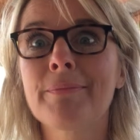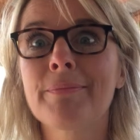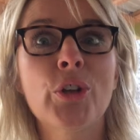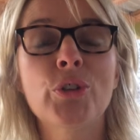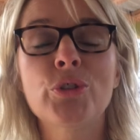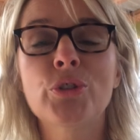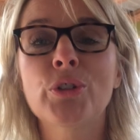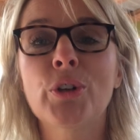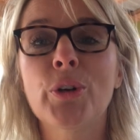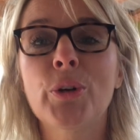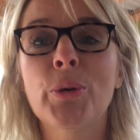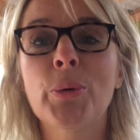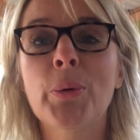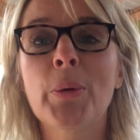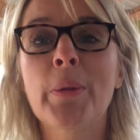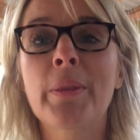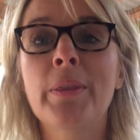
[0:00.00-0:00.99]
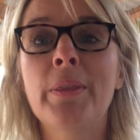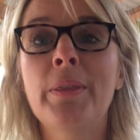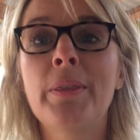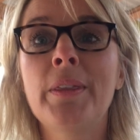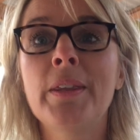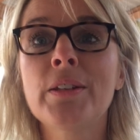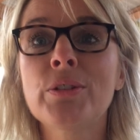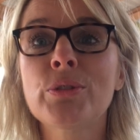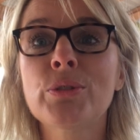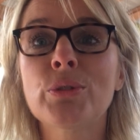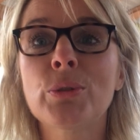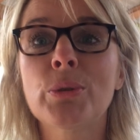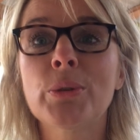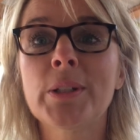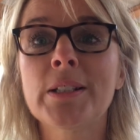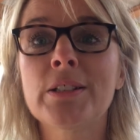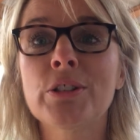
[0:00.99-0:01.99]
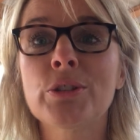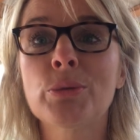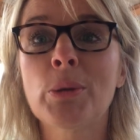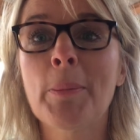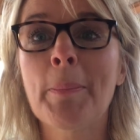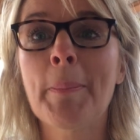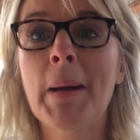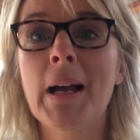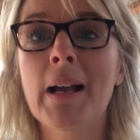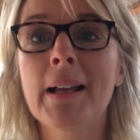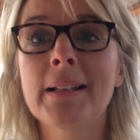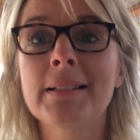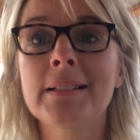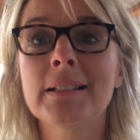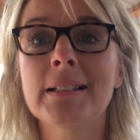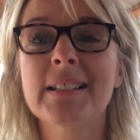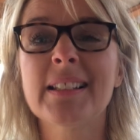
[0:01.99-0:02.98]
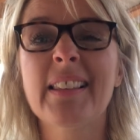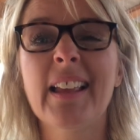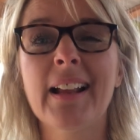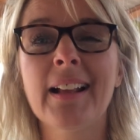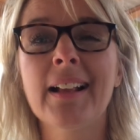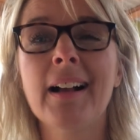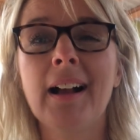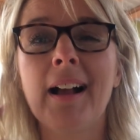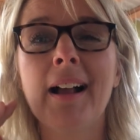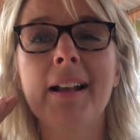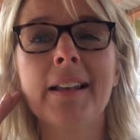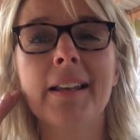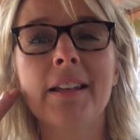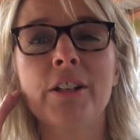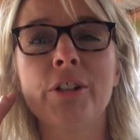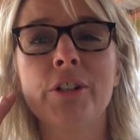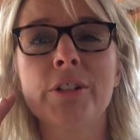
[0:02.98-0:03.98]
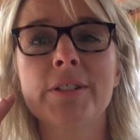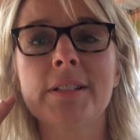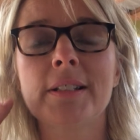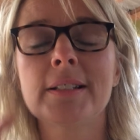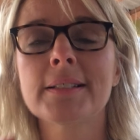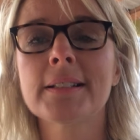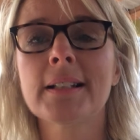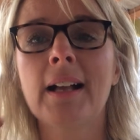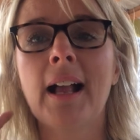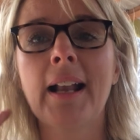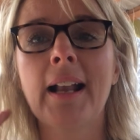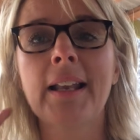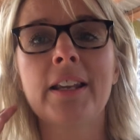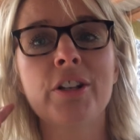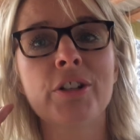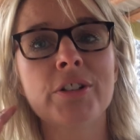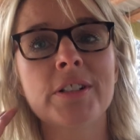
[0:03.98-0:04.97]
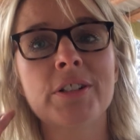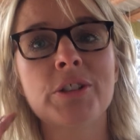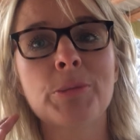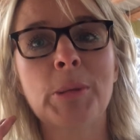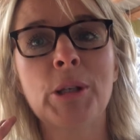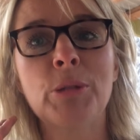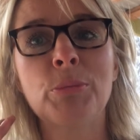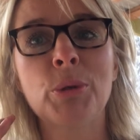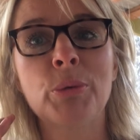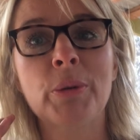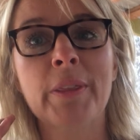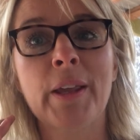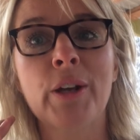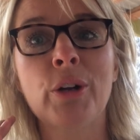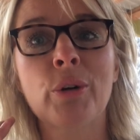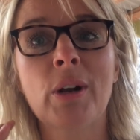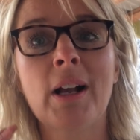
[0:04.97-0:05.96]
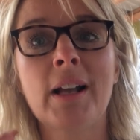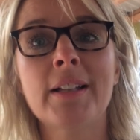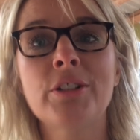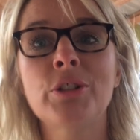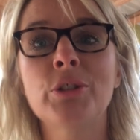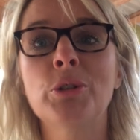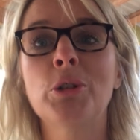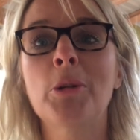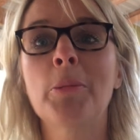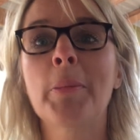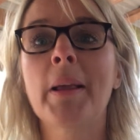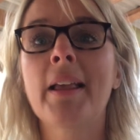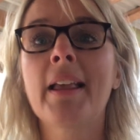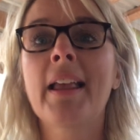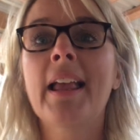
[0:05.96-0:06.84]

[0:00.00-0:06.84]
So this story just reminds us that God hears us. God hears his people when they cry to him.